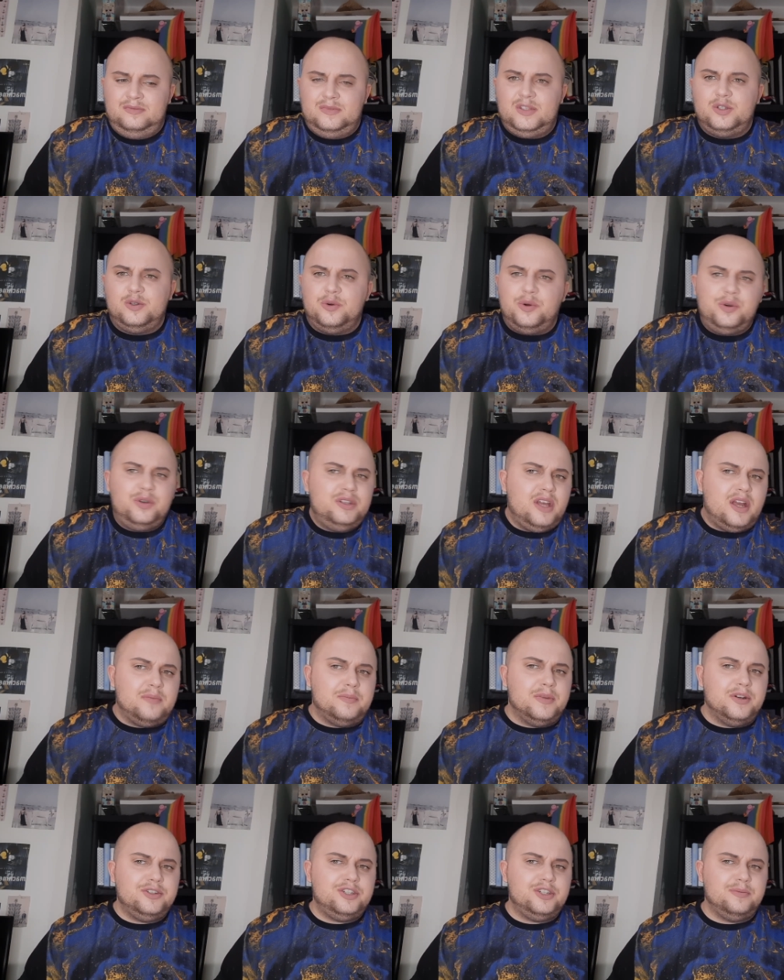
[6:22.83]
talk that
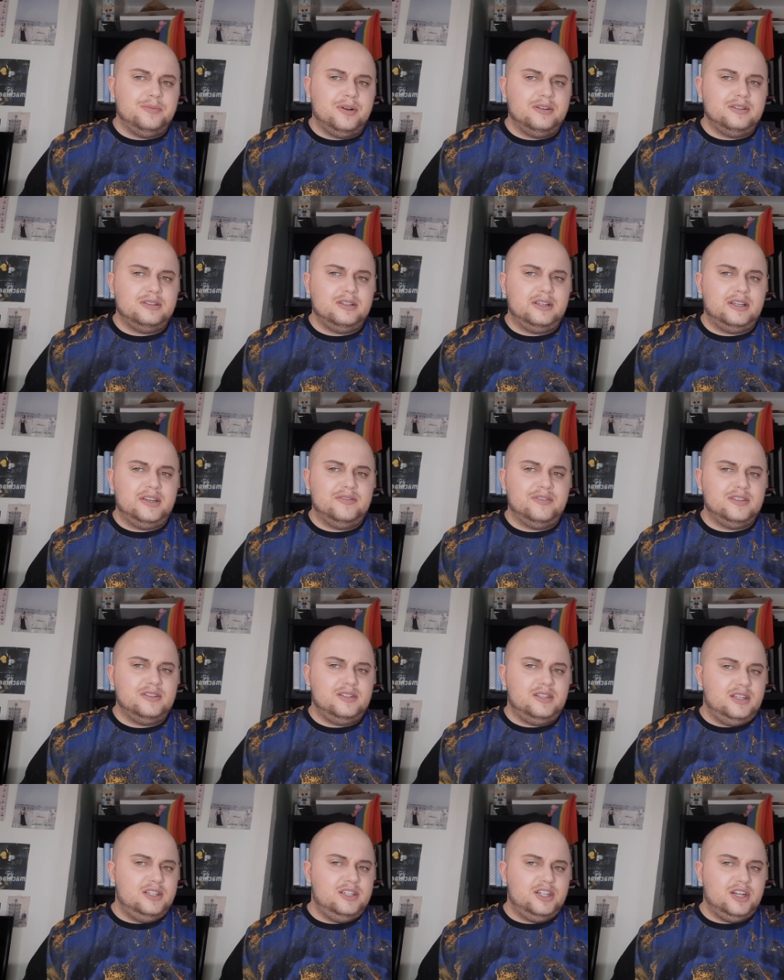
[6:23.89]
much about, like, even
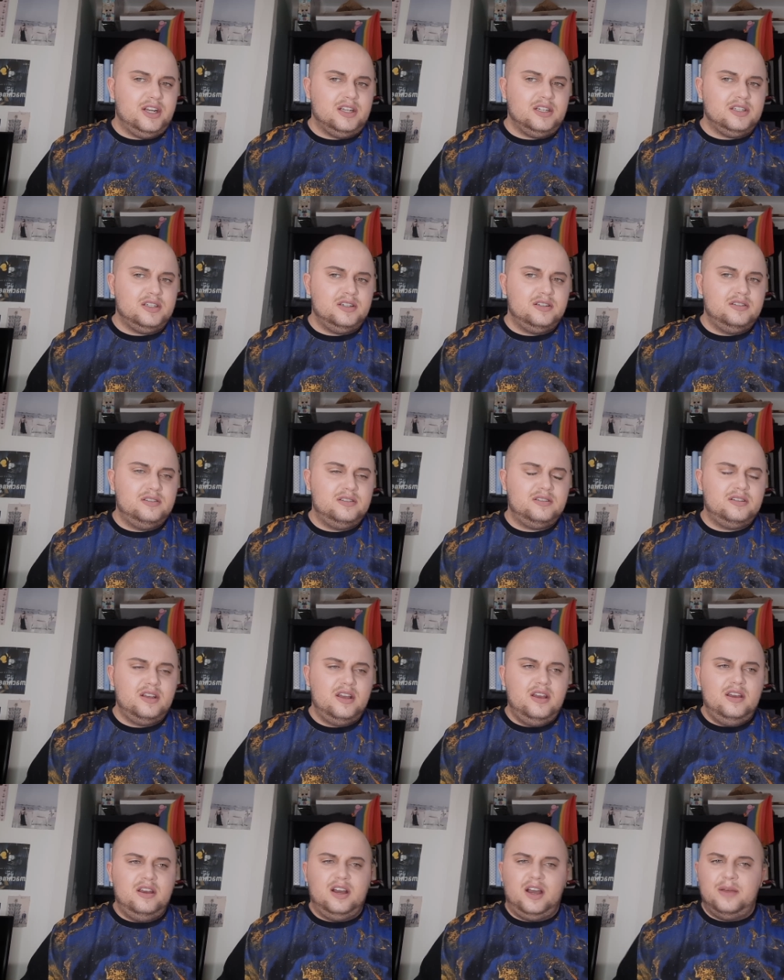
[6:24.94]
T changes.
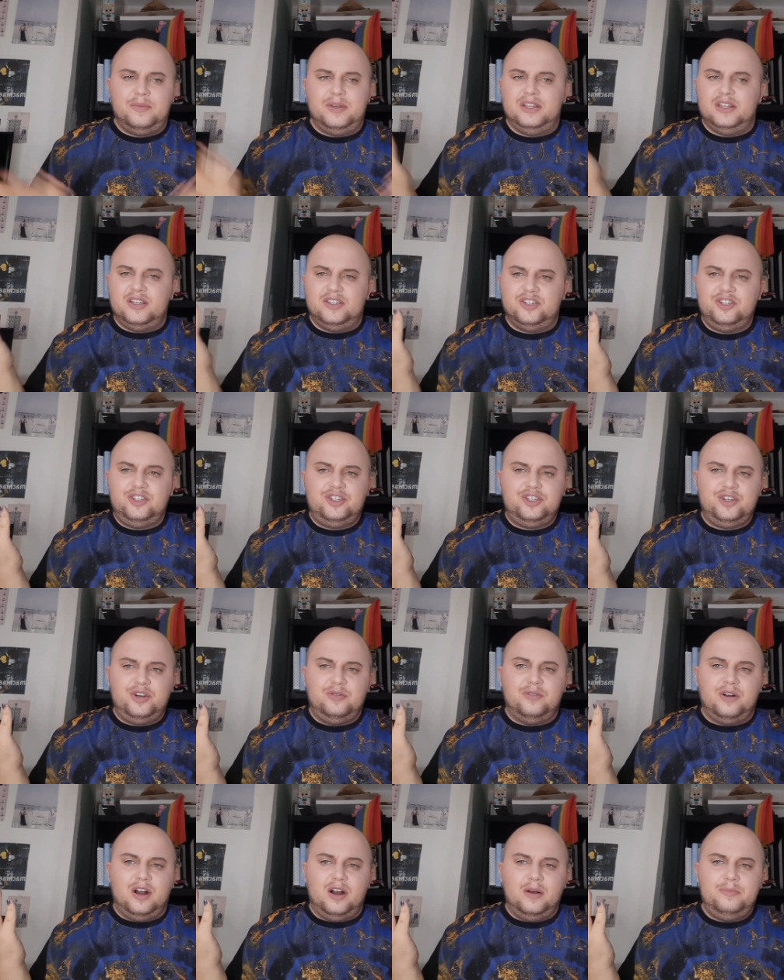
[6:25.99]
I mean, I just
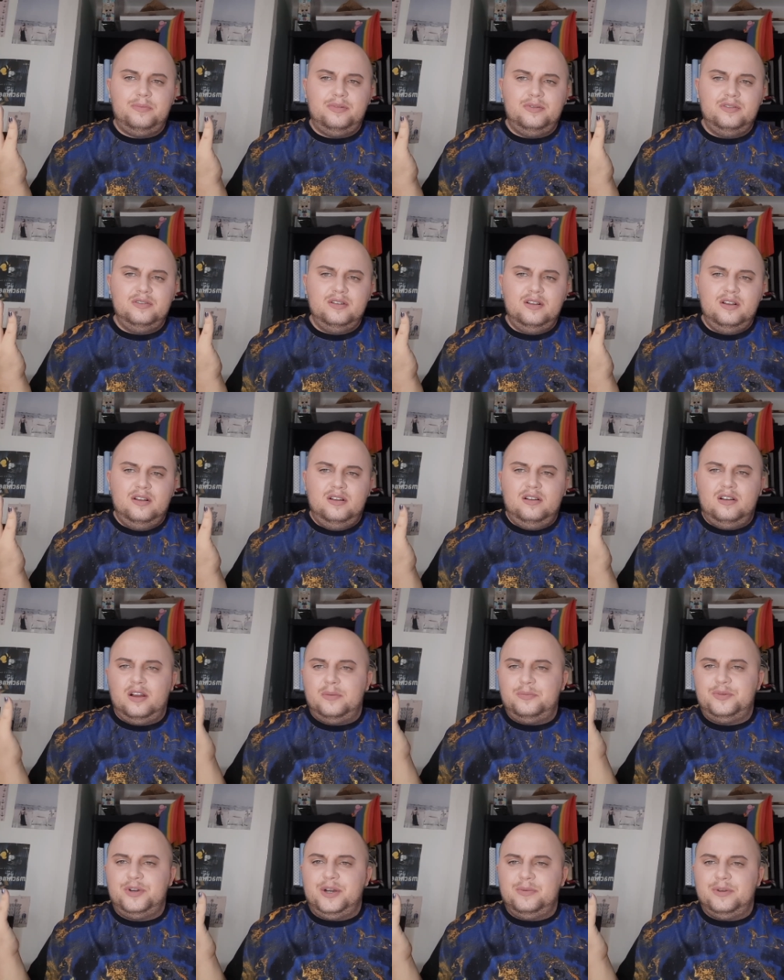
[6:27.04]
show up. I
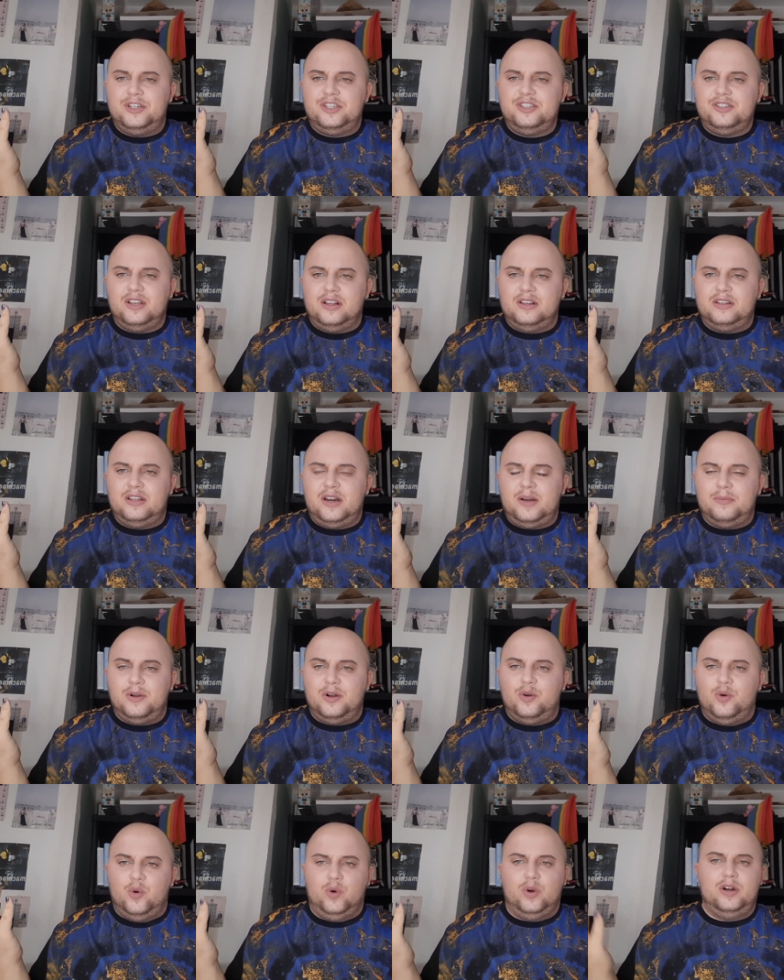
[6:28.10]
pretty much tell that I'm a
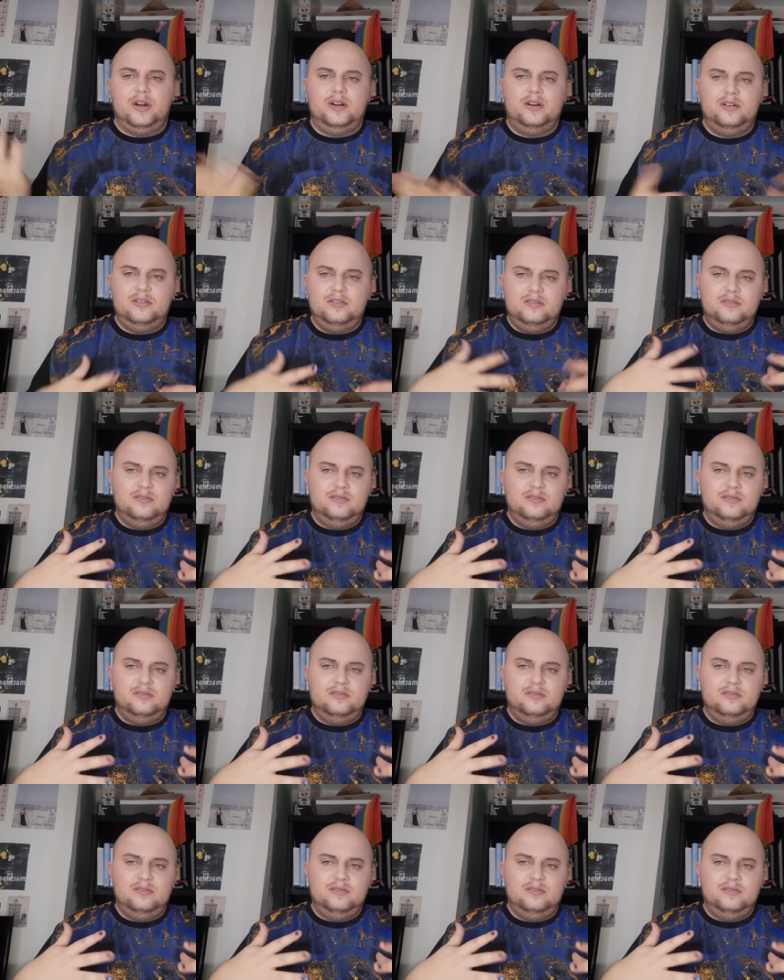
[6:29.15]
whore. And, um,